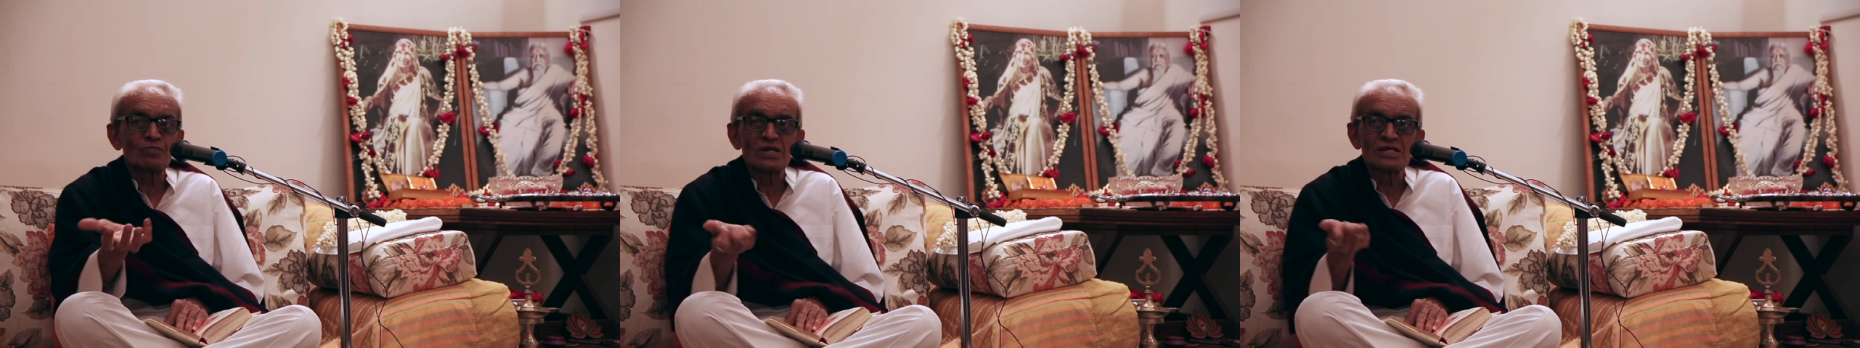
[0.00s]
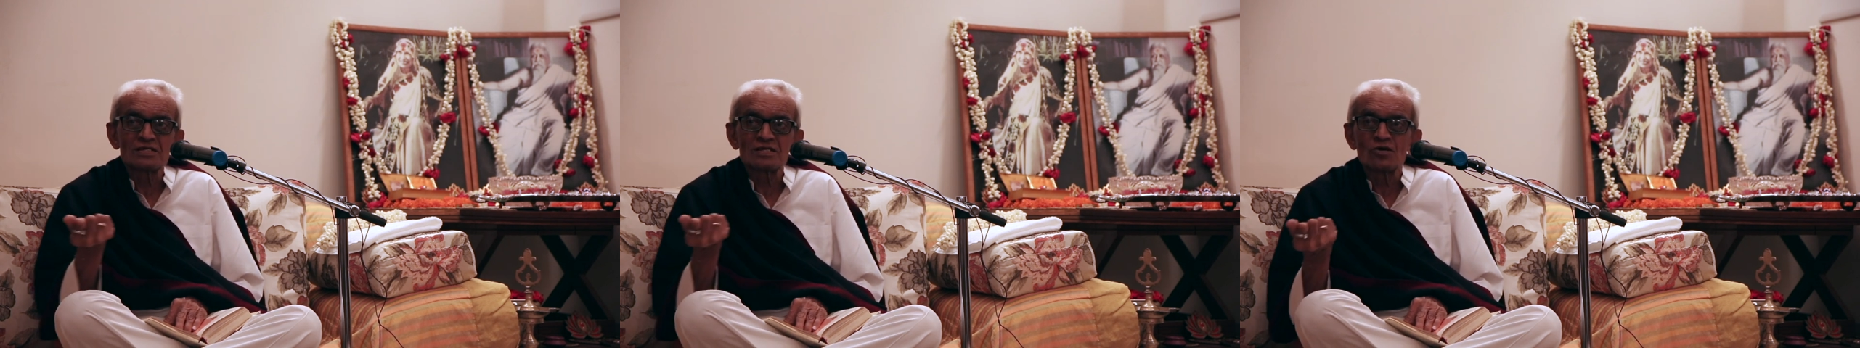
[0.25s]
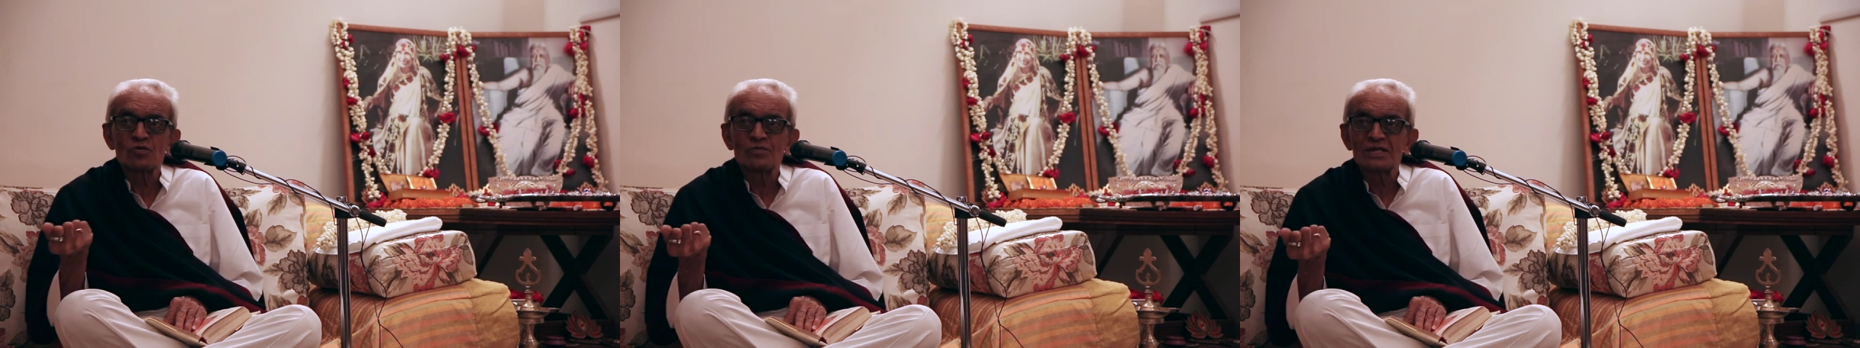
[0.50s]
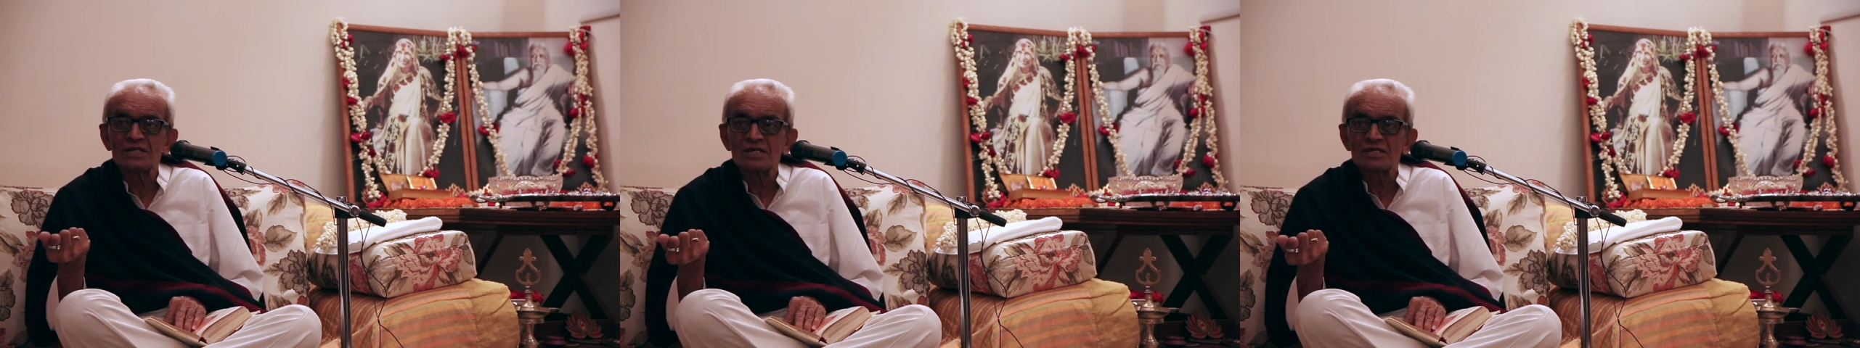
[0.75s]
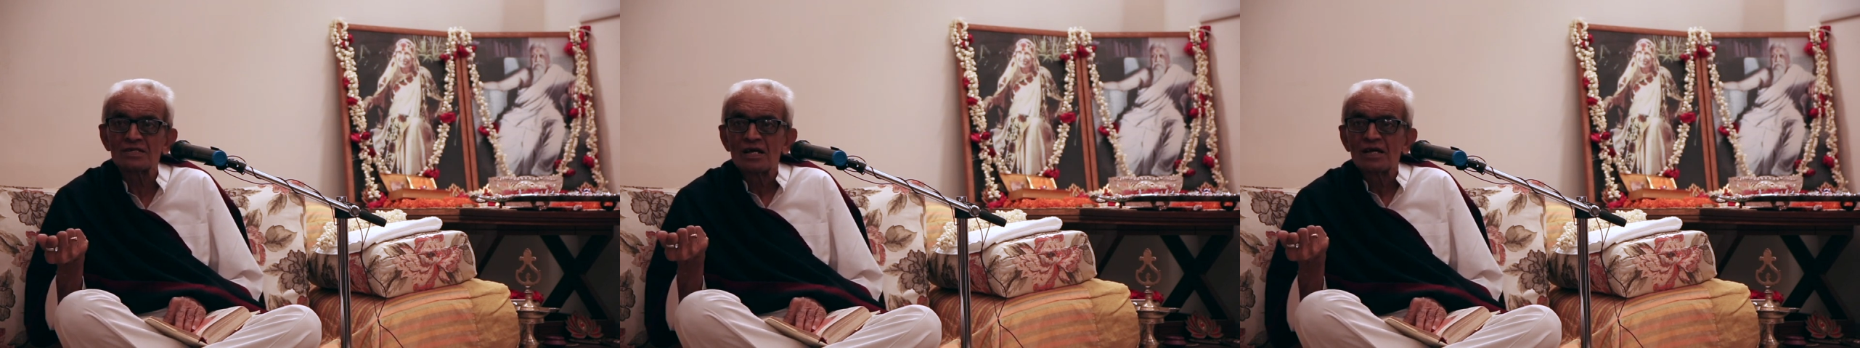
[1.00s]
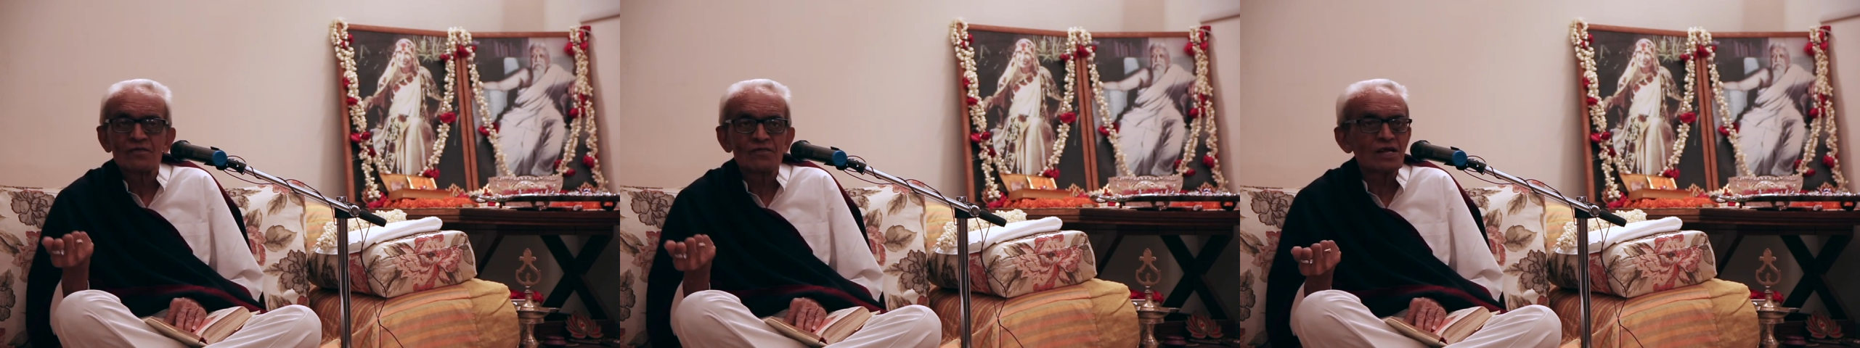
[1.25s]
please give me this
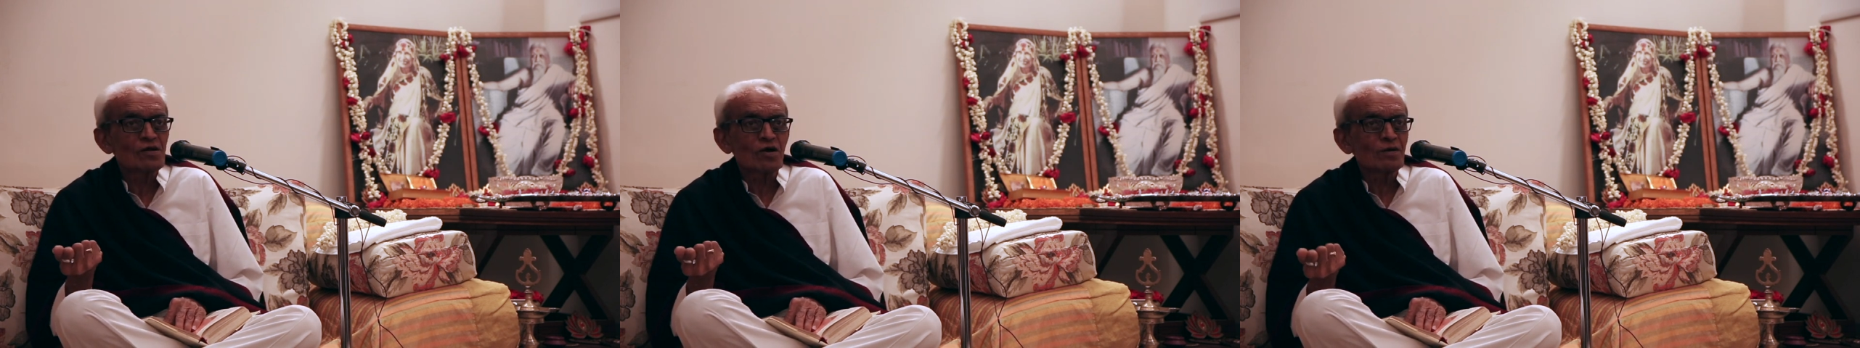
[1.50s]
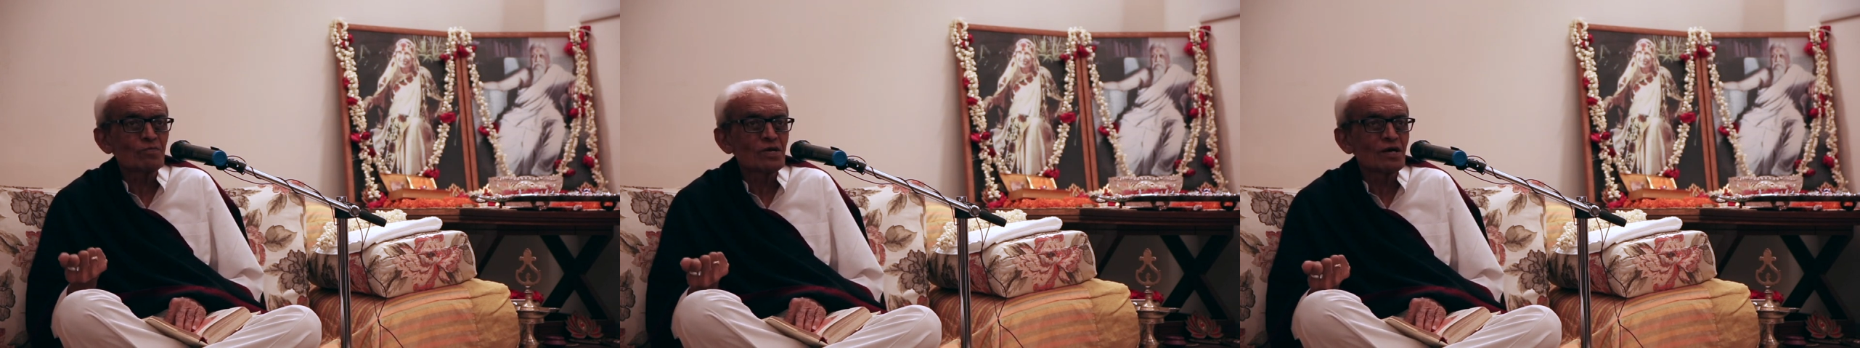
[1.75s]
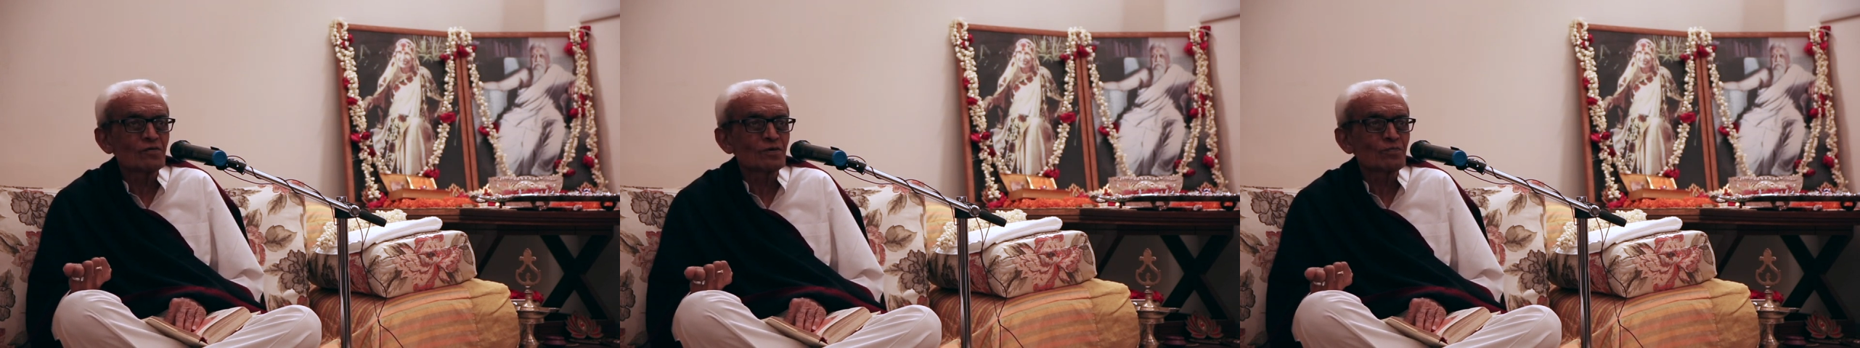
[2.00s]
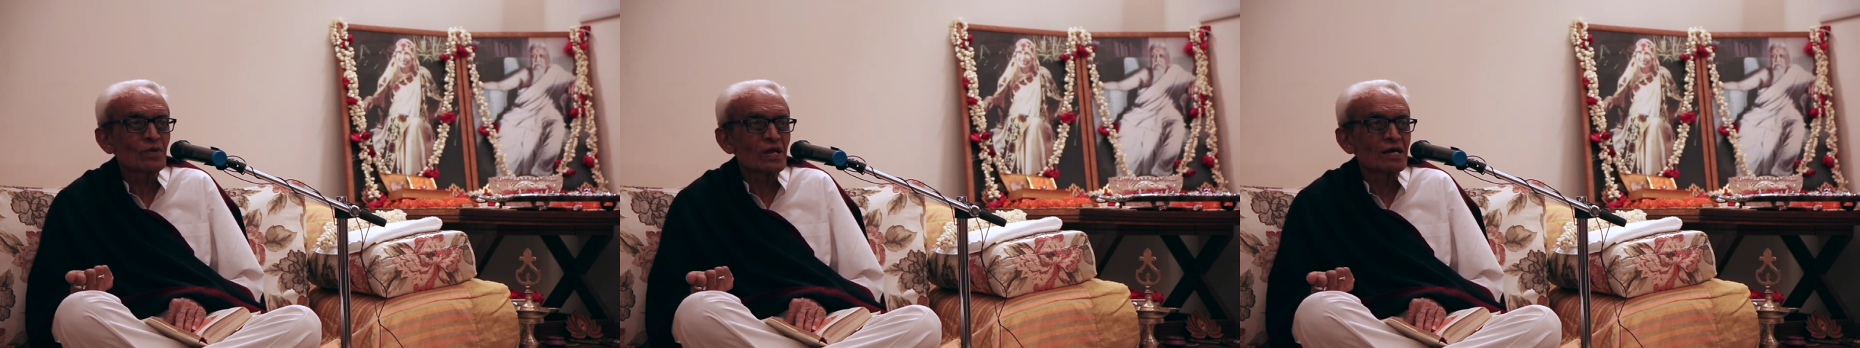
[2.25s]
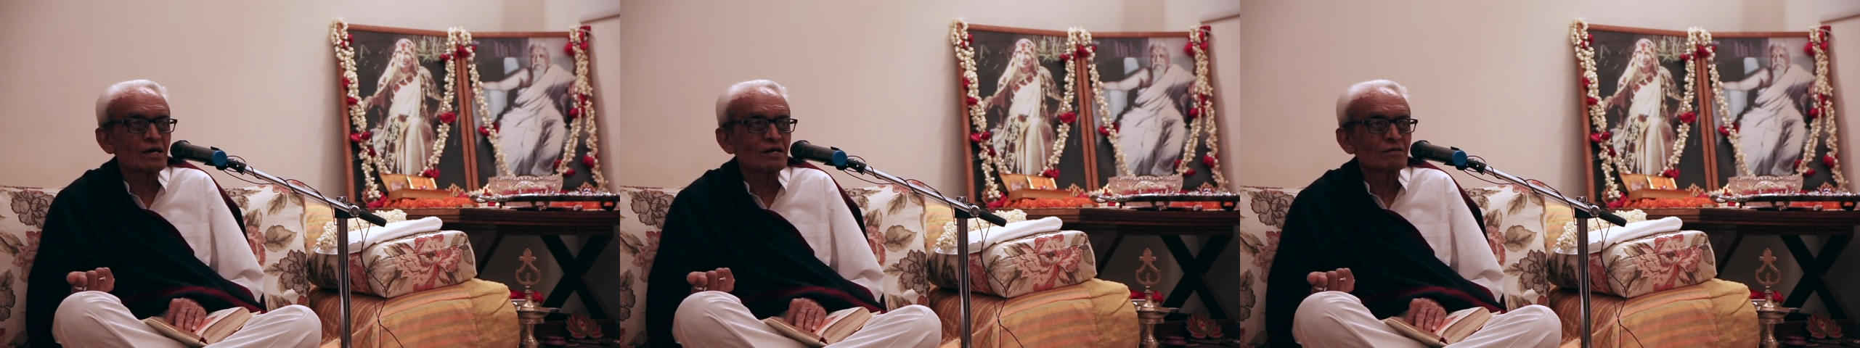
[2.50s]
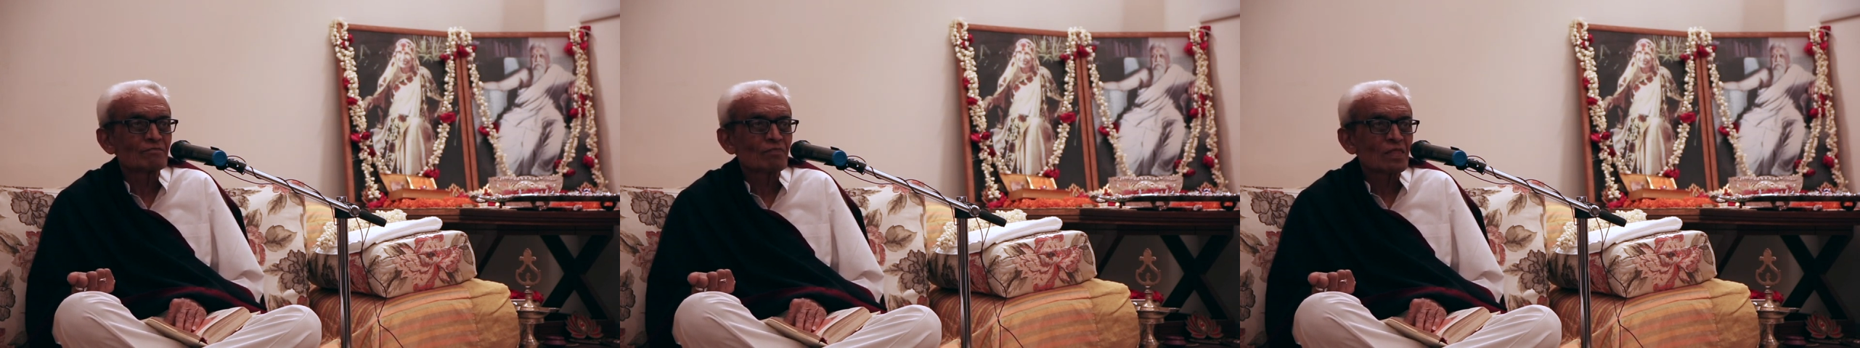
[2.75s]
will not be our prayer